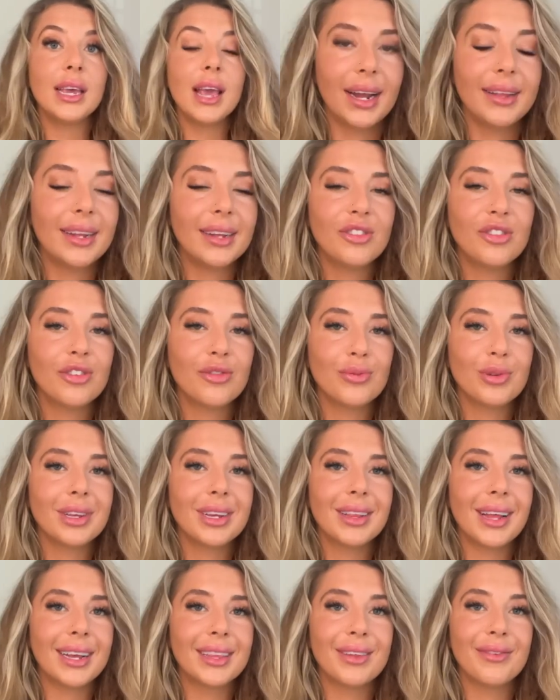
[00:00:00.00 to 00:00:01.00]
And that's just really
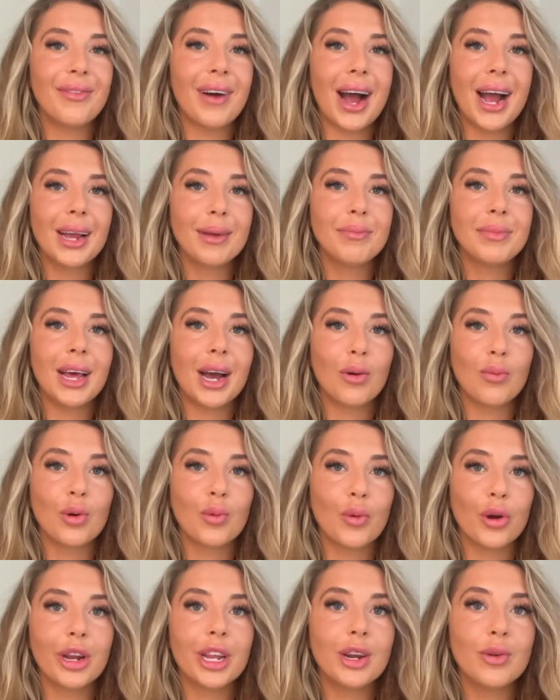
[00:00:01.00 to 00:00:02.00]
the vibe that we're
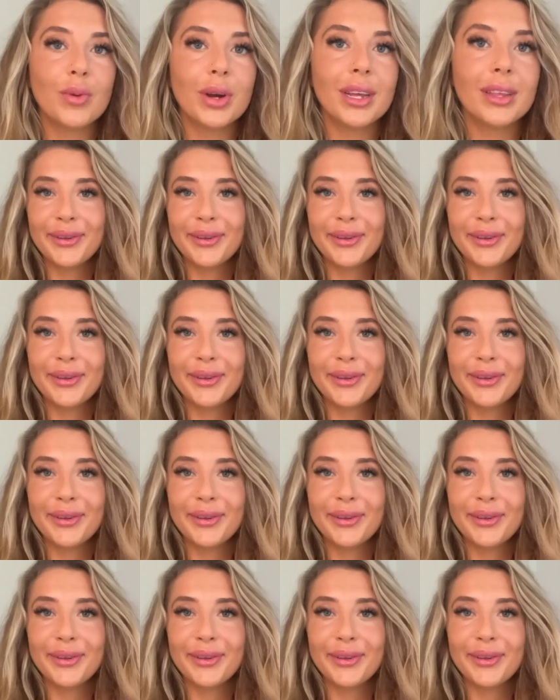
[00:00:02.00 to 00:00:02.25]
working with.